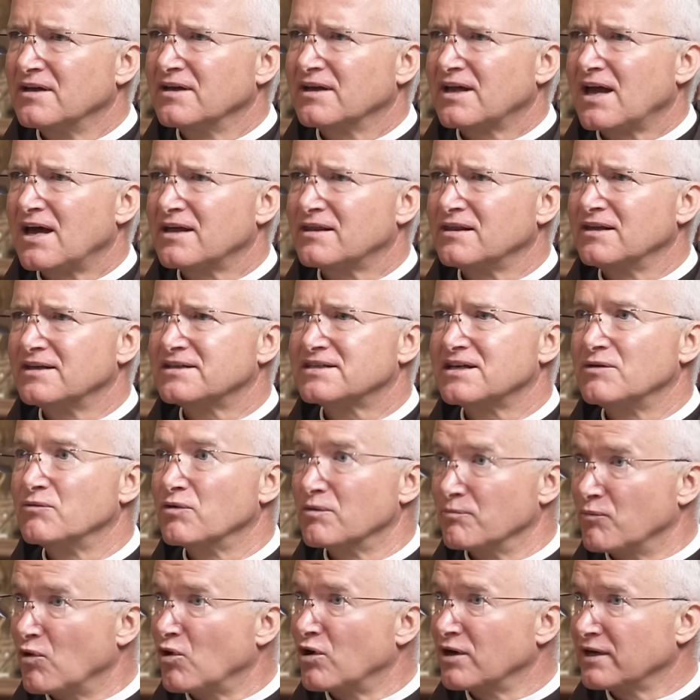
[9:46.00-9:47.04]
Catholics that
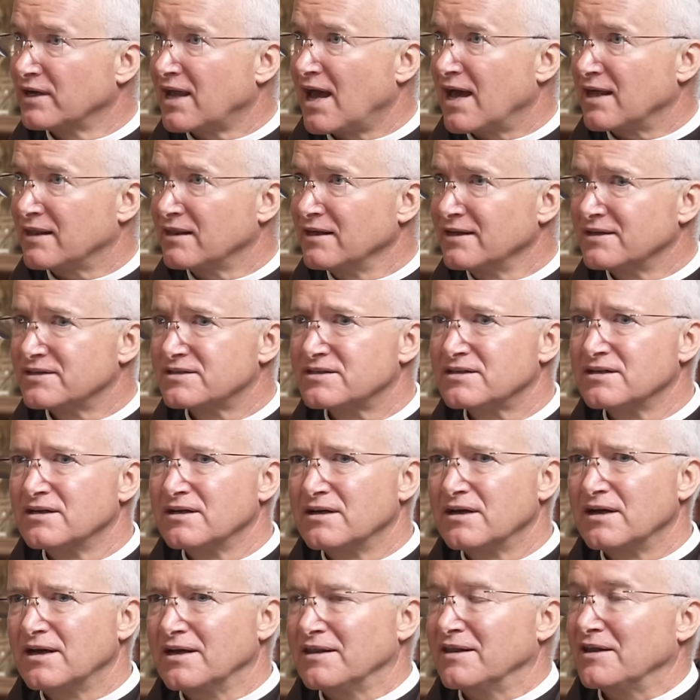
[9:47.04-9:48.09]
were born Catholics,
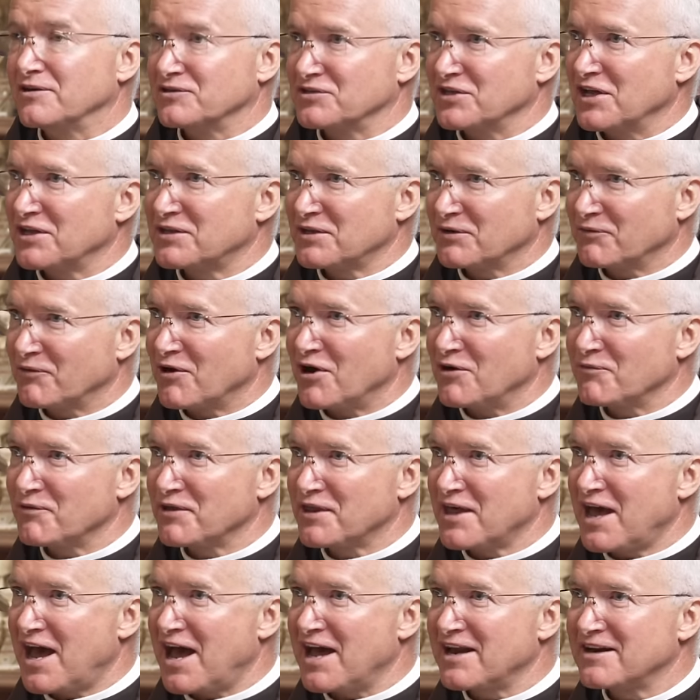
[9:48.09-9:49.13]
and there's nothing wrong with
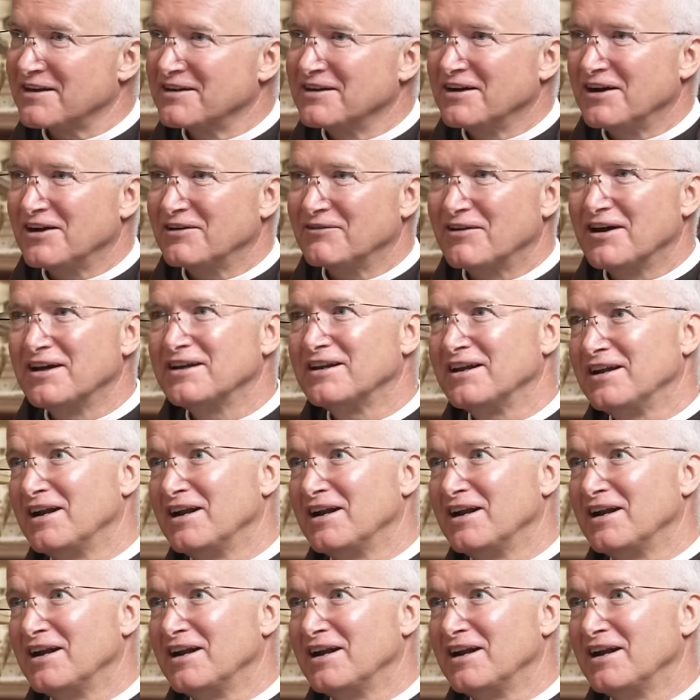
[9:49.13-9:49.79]
that, all right?